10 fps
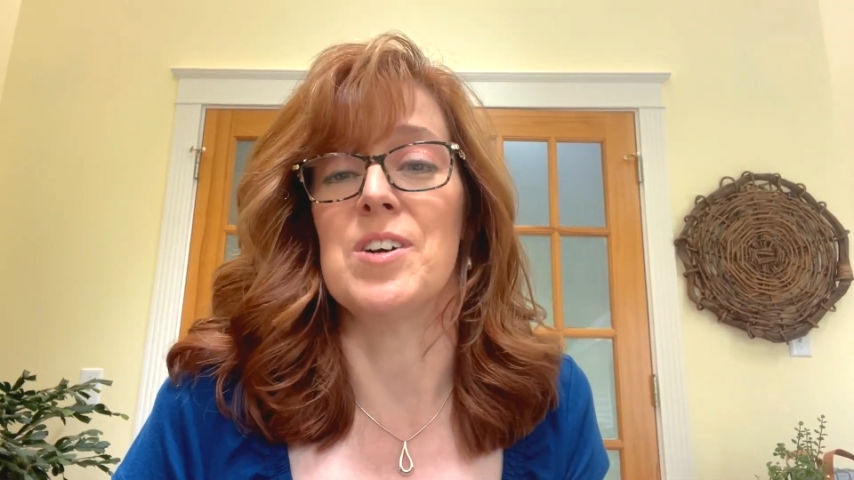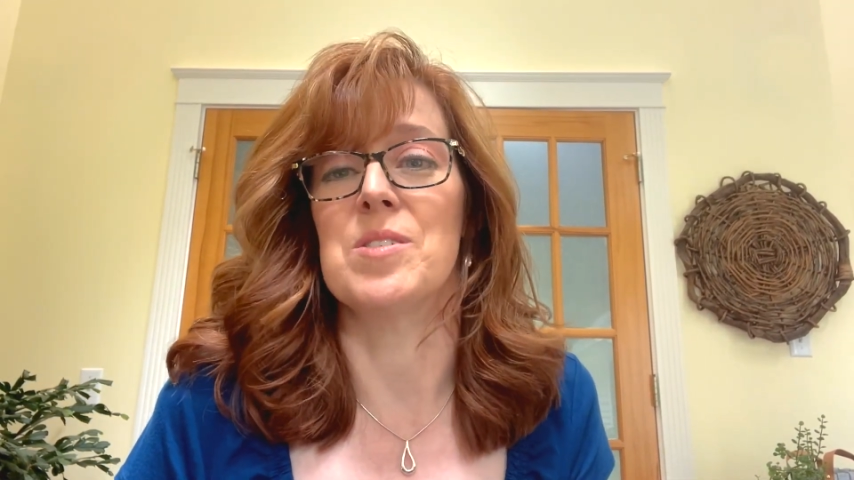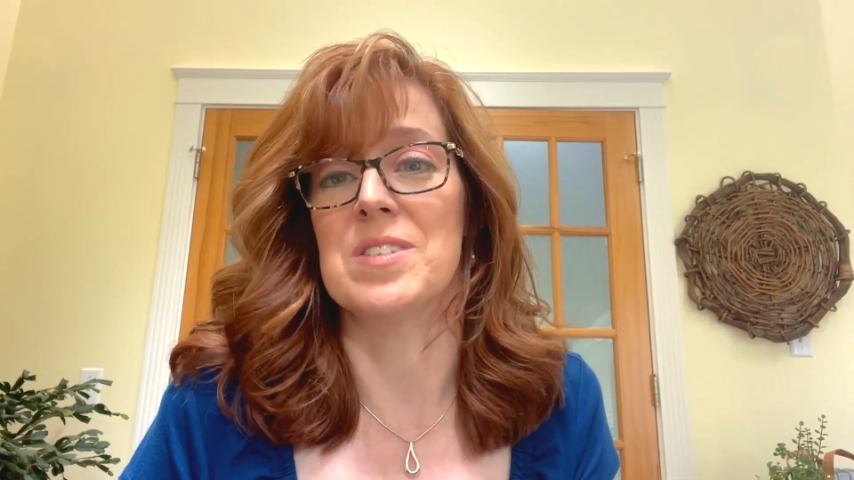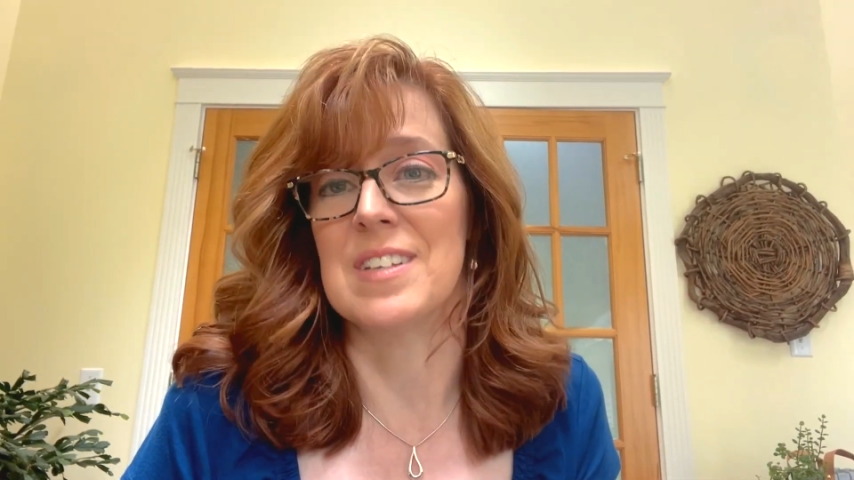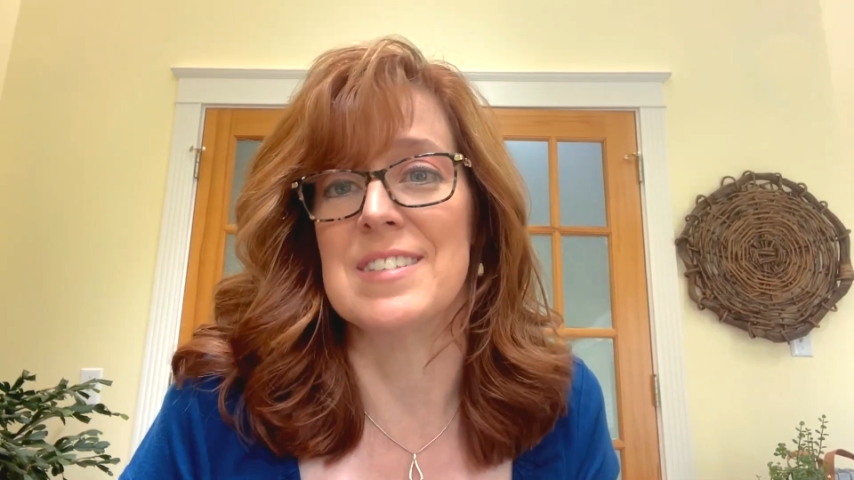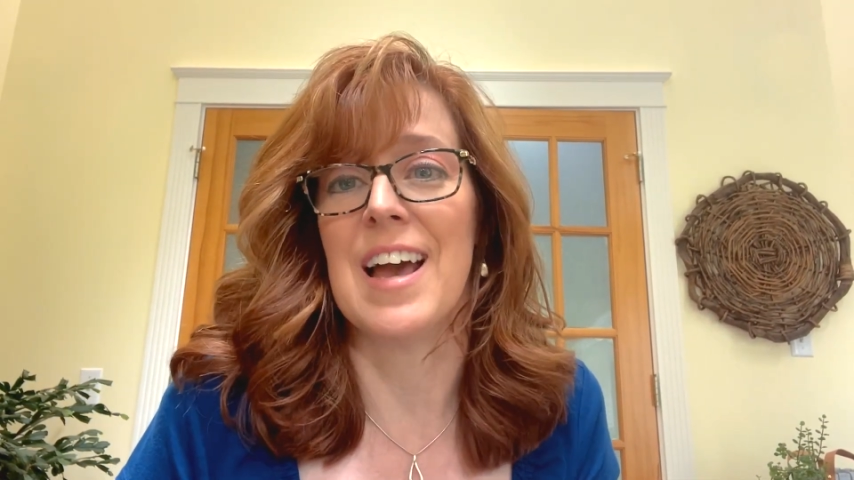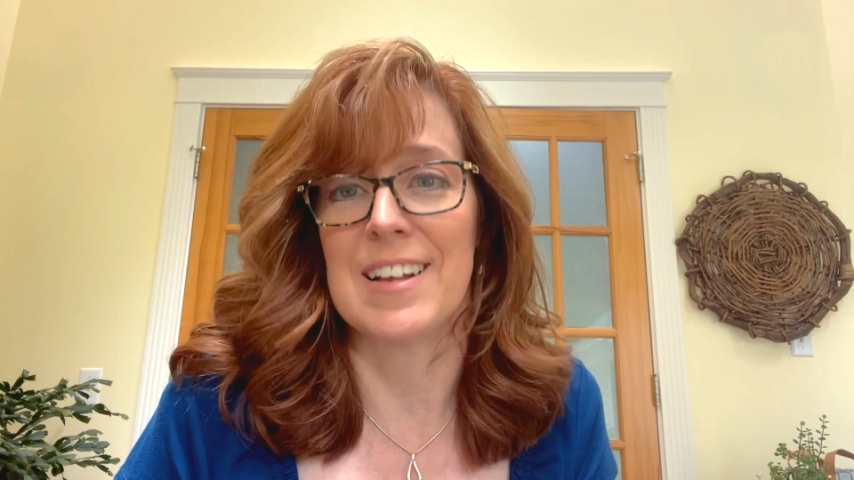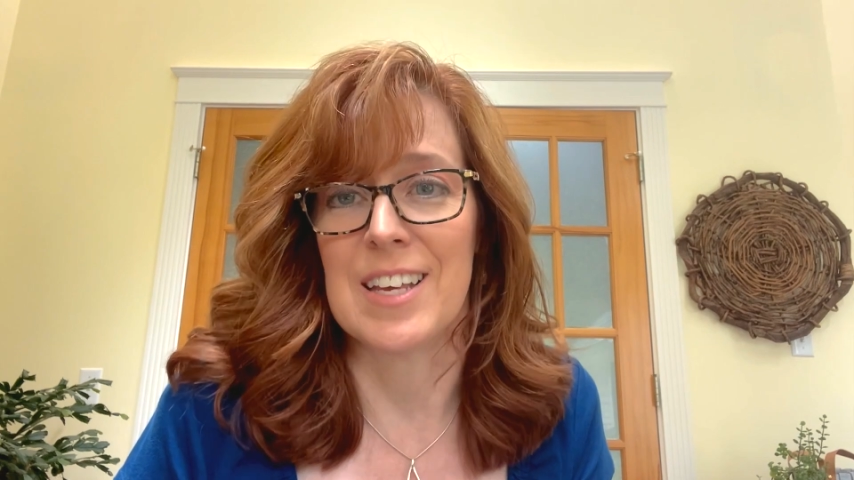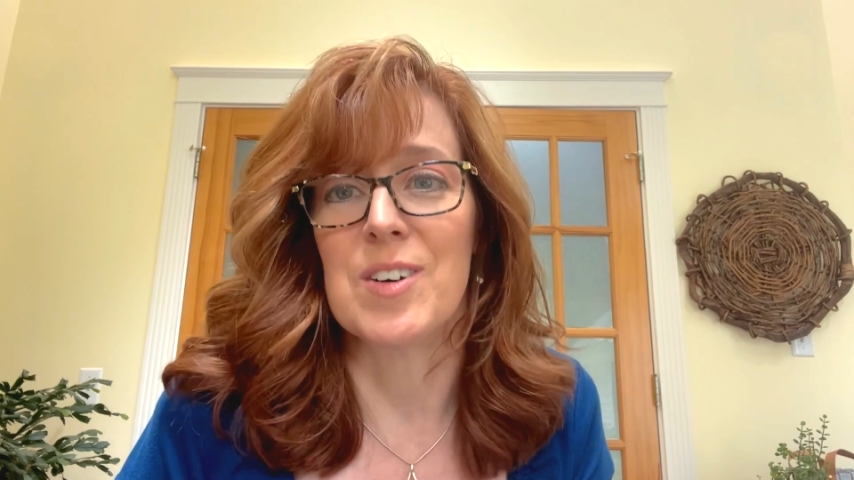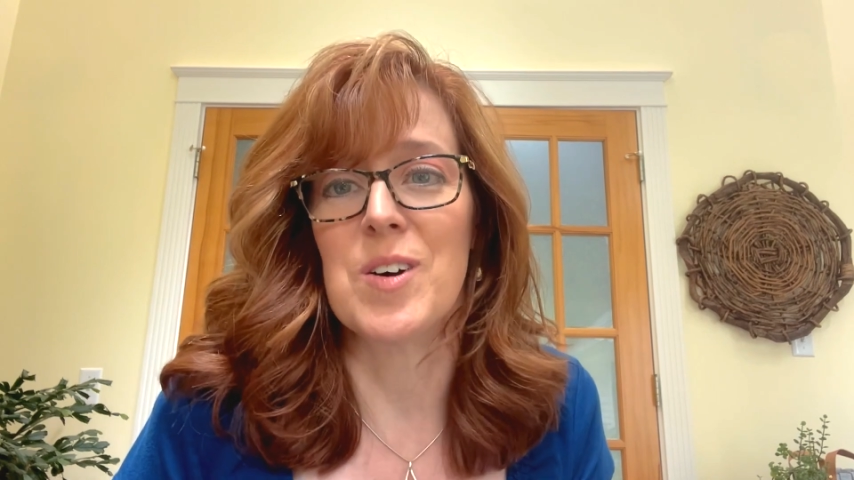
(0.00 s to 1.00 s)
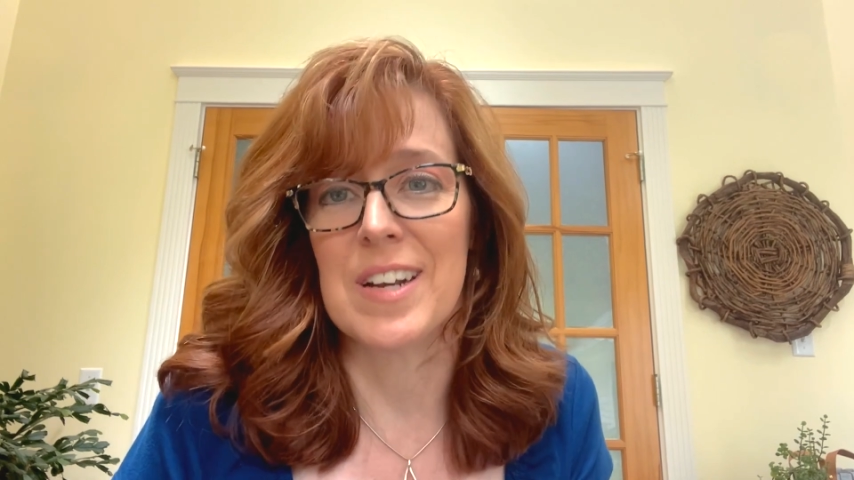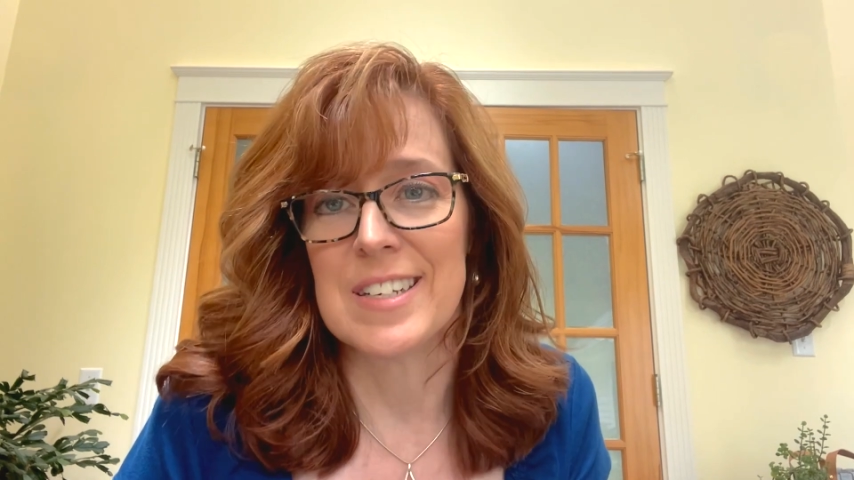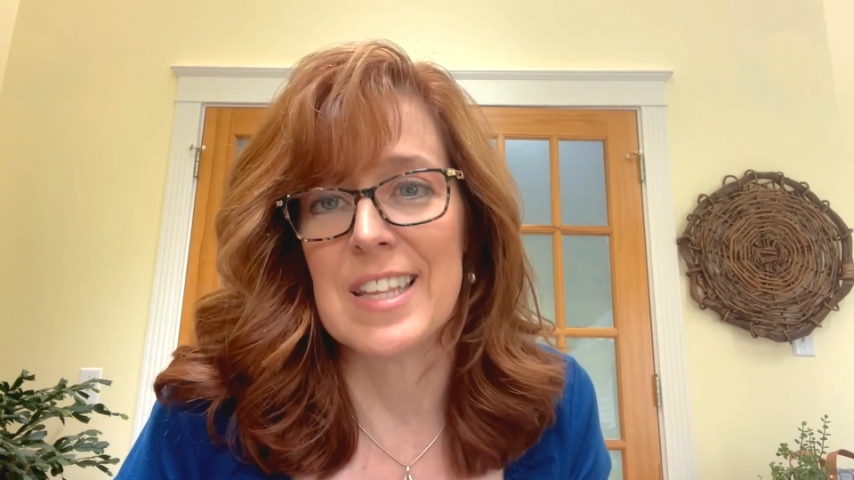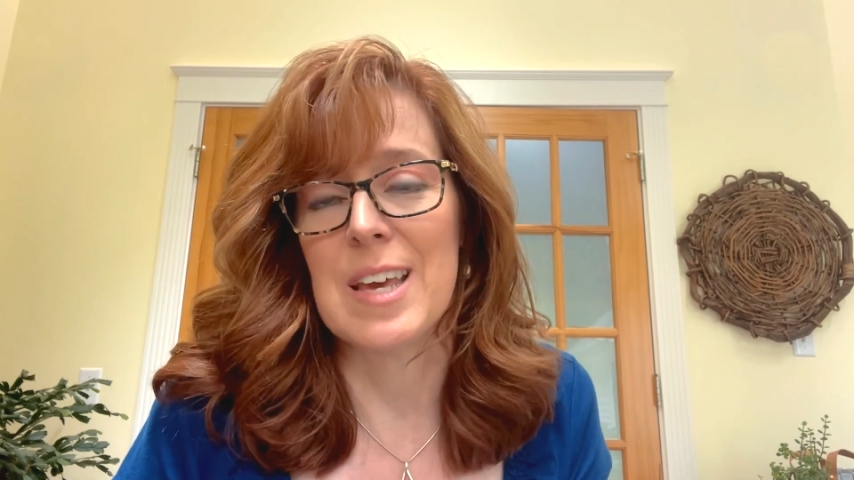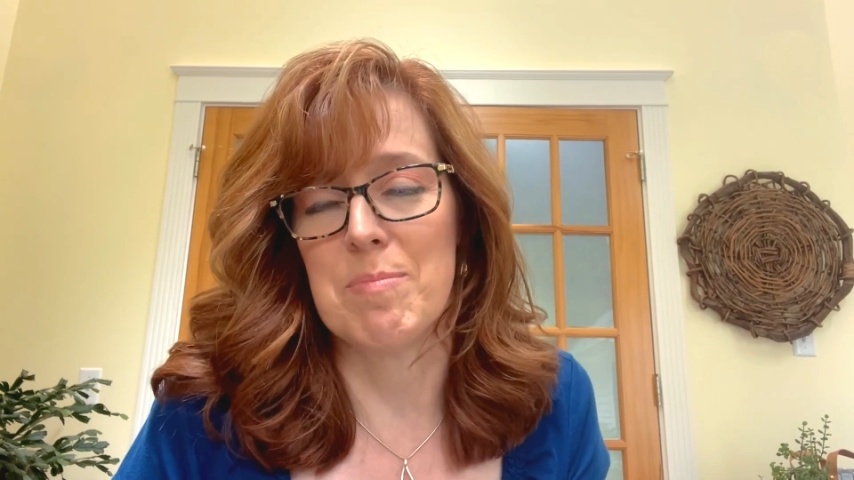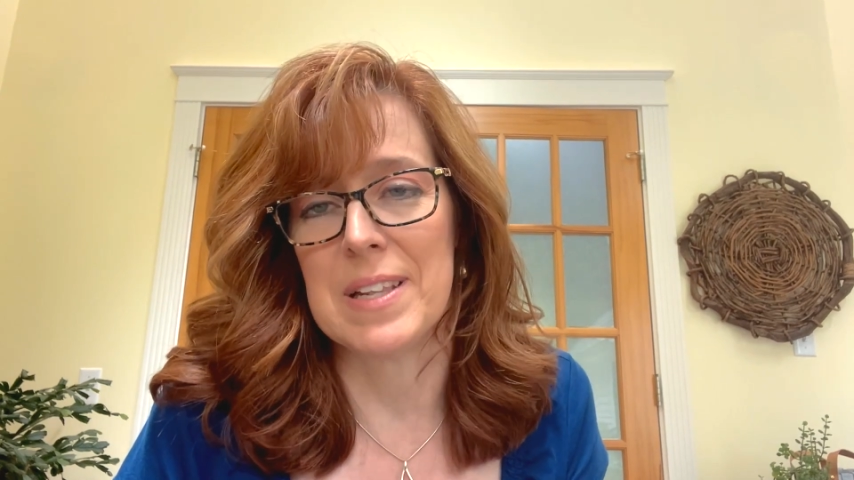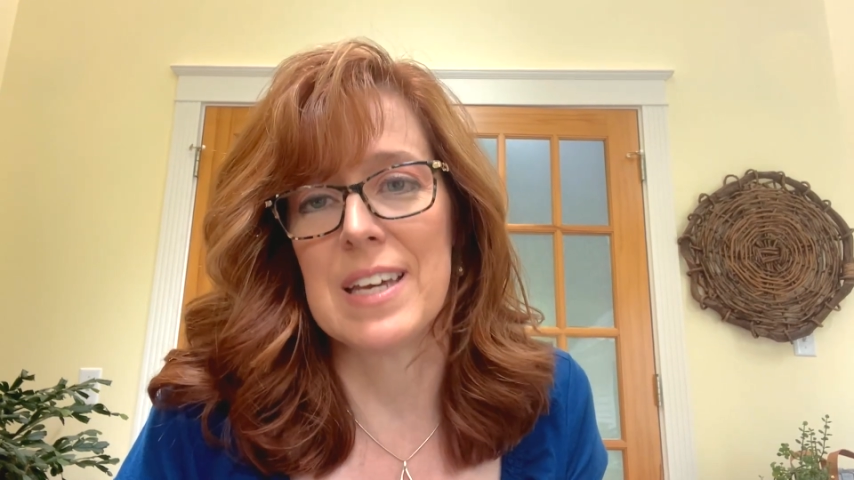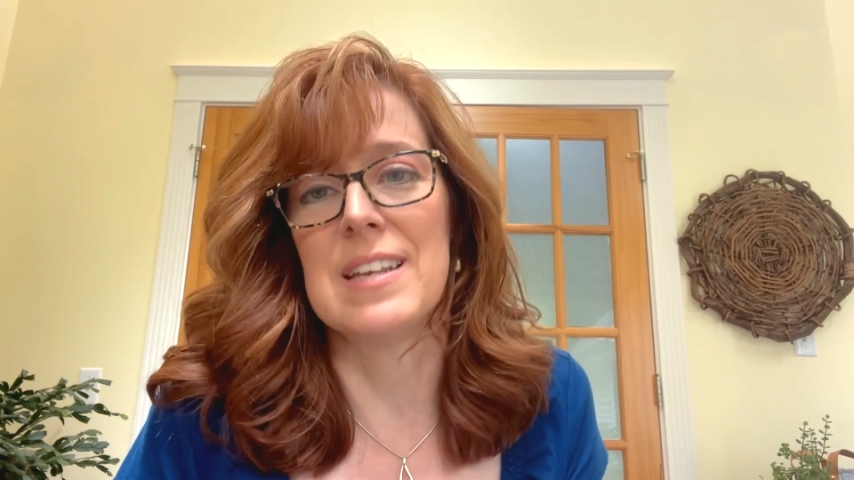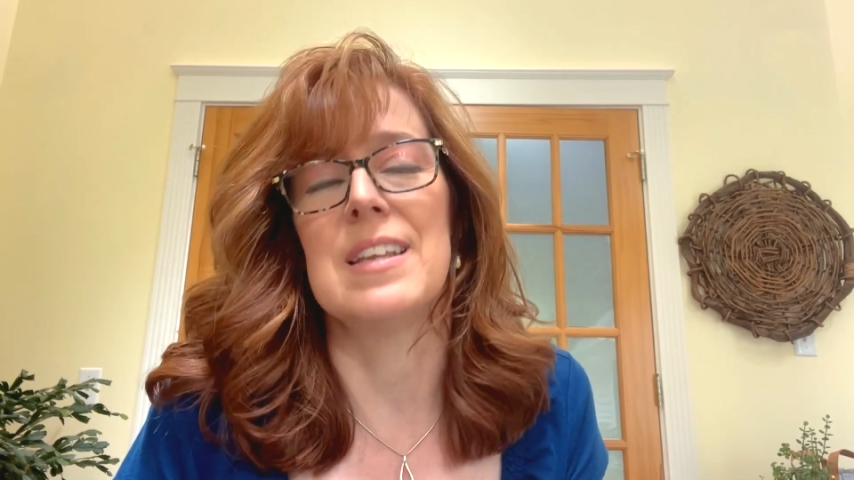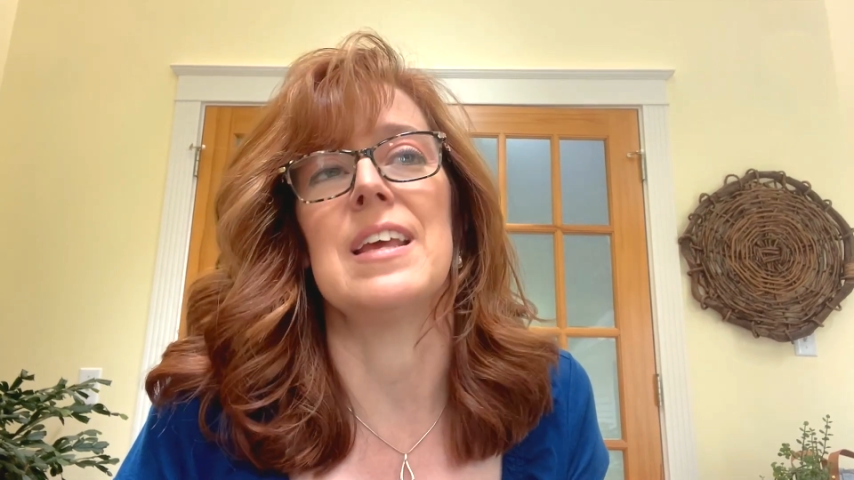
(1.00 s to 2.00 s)
goes exactly according to that
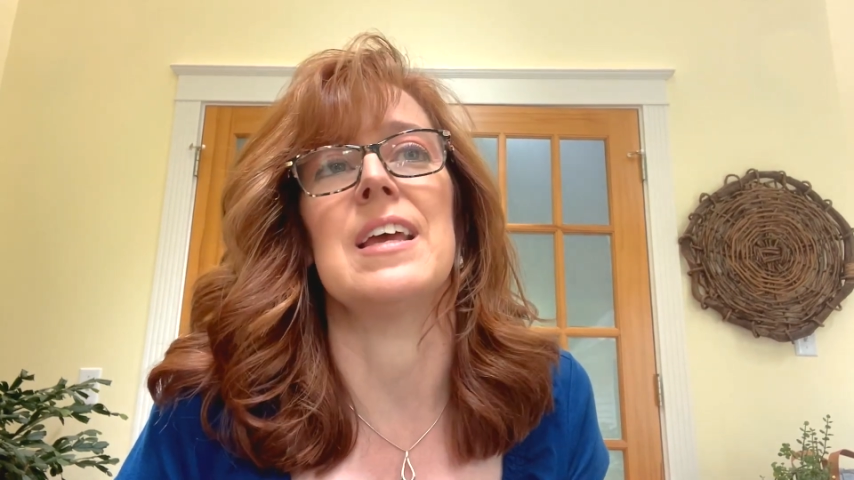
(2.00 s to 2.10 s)
plan.